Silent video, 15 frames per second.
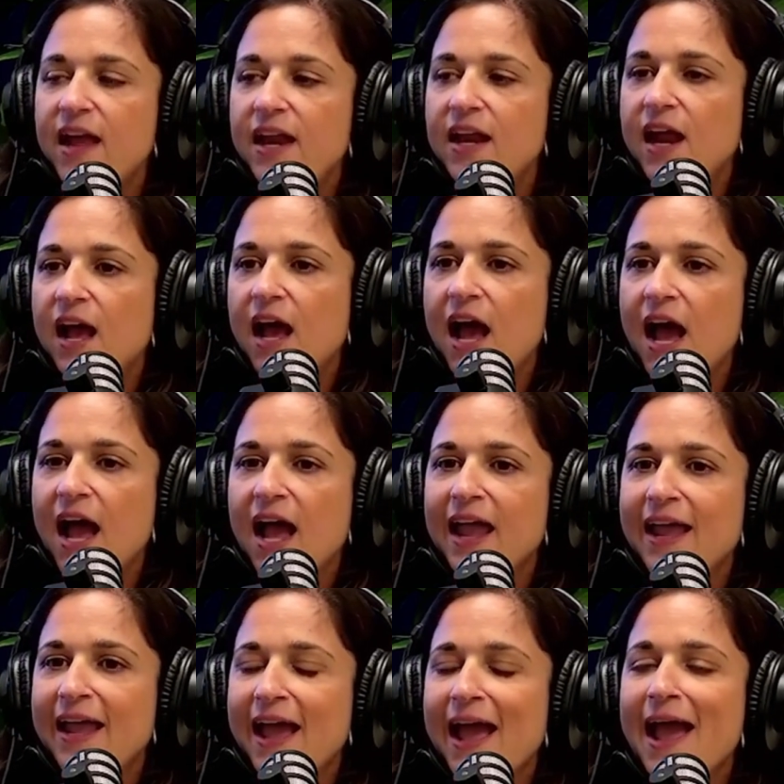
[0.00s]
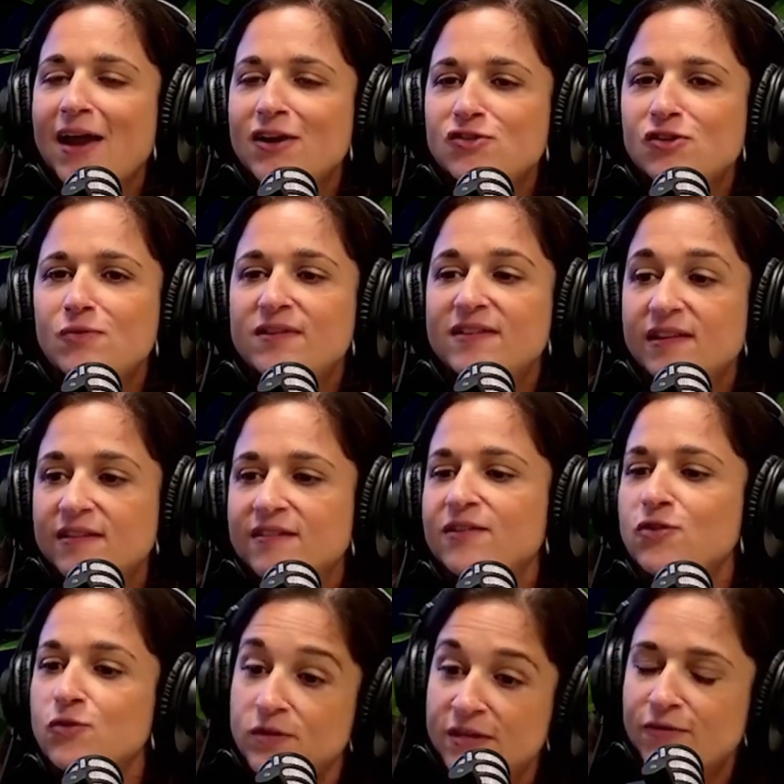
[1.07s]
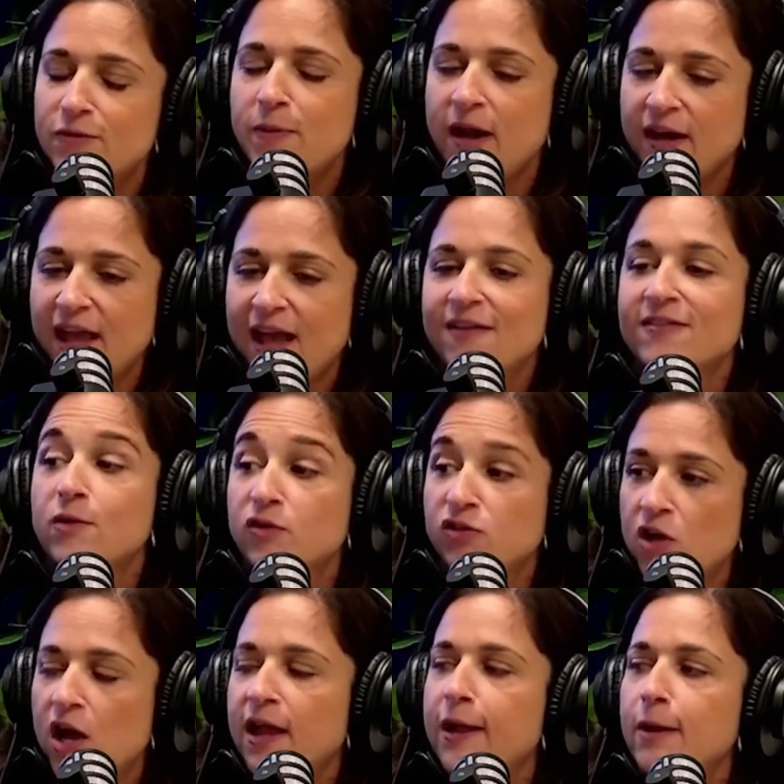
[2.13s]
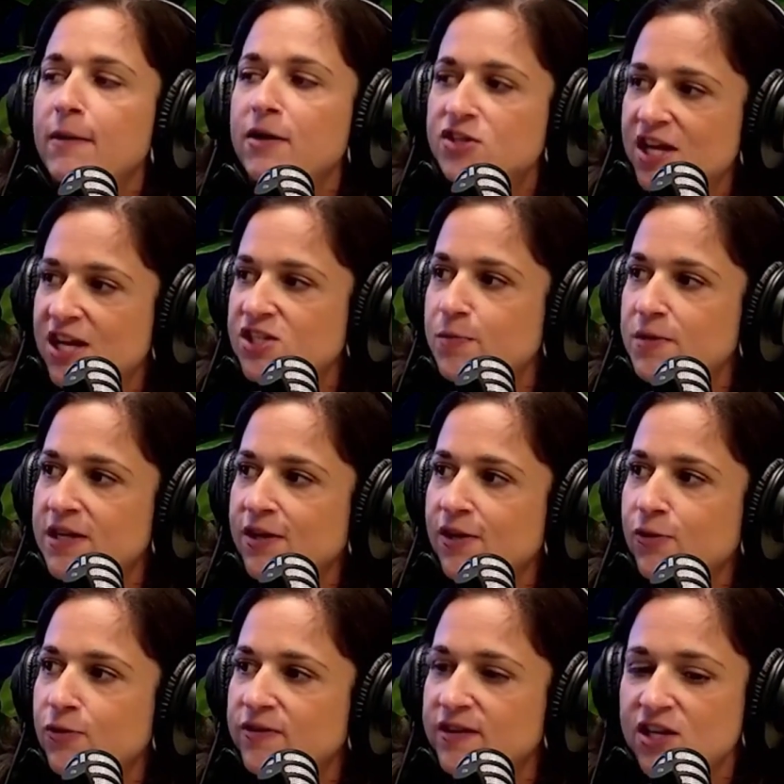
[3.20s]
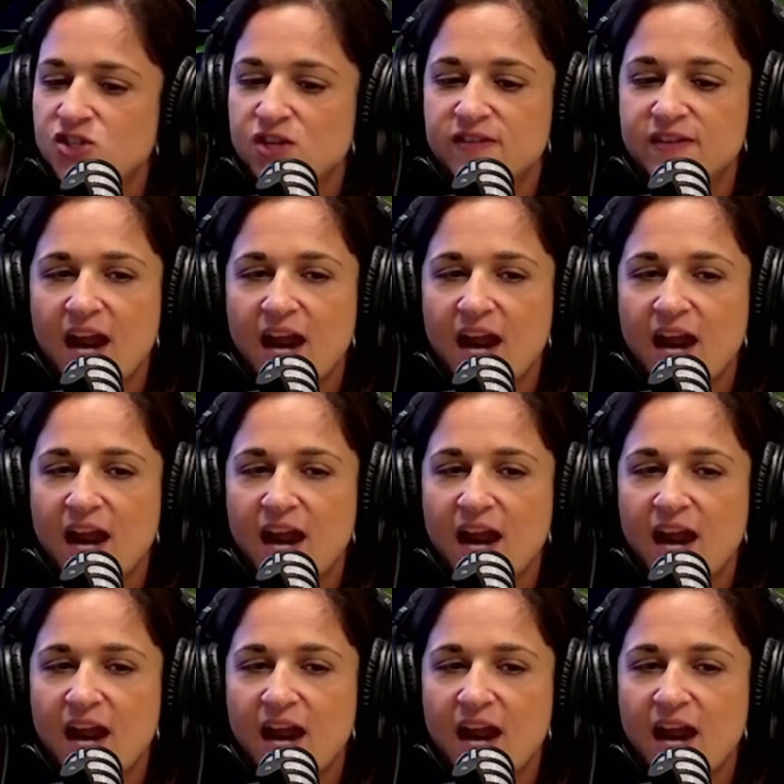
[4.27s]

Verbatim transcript: And then I actually was listening to a different podcast that was talking about ChatGPT hallucinations.